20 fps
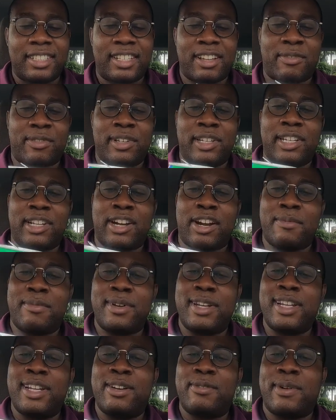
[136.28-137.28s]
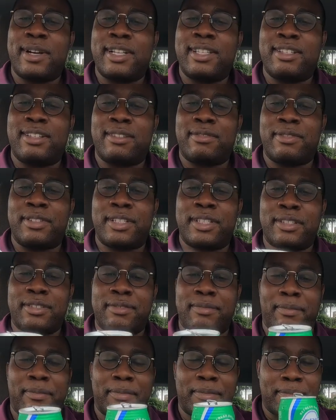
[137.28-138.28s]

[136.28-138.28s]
definitely carbonated white stuff in there.